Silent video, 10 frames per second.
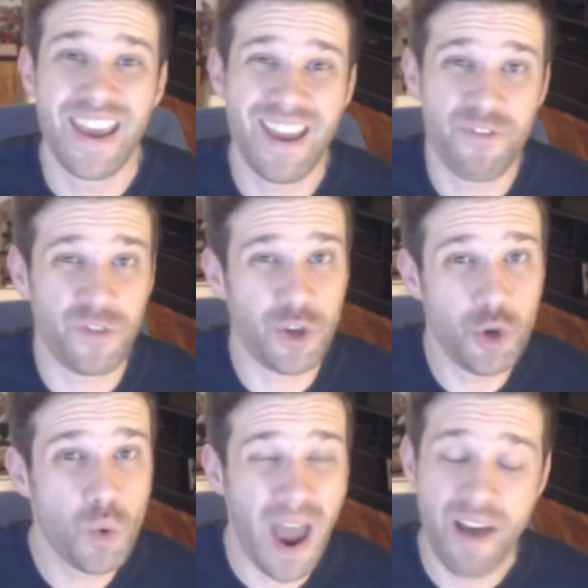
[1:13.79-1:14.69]
if
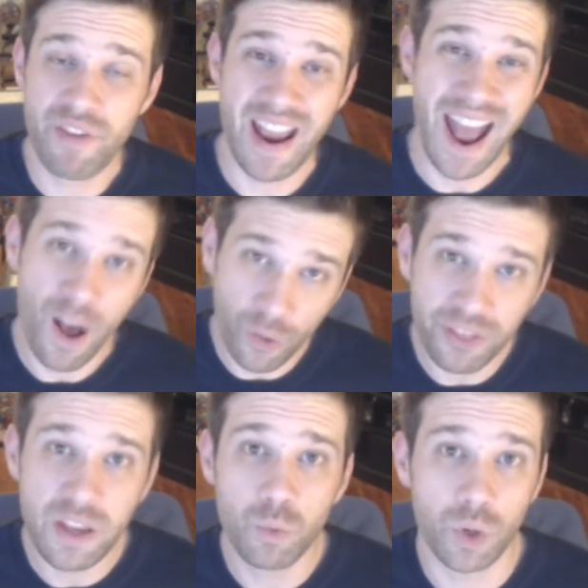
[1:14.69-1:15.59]
you have a
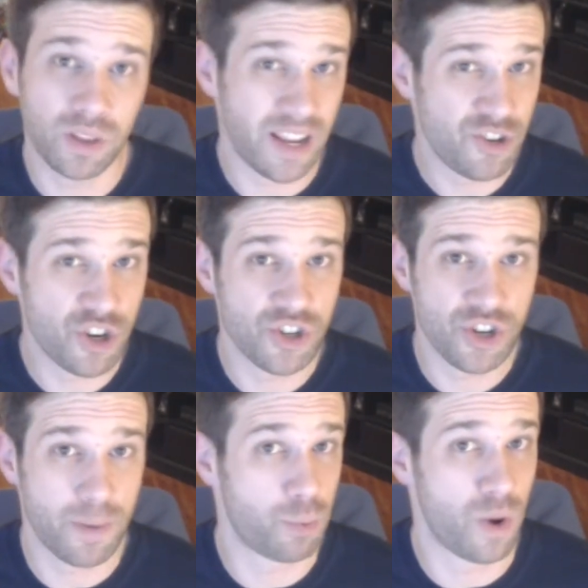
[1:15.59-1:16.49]
healthy
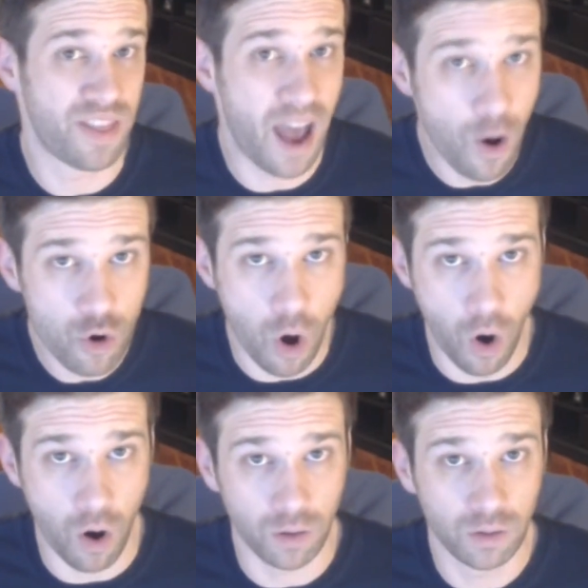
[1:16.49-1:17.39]
relationship with
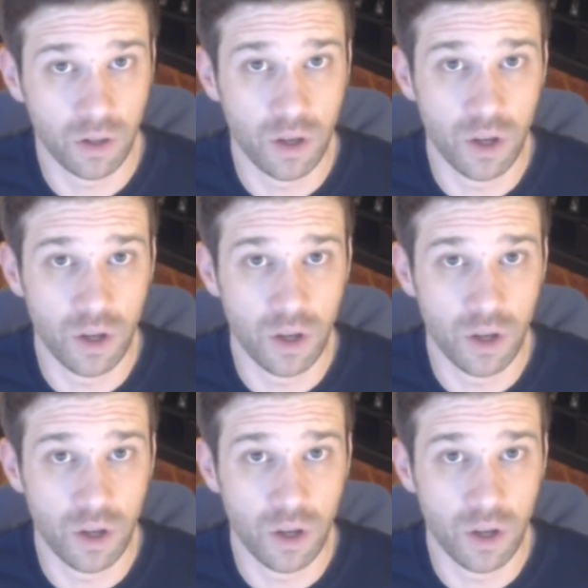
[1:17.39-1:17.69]
alcohol,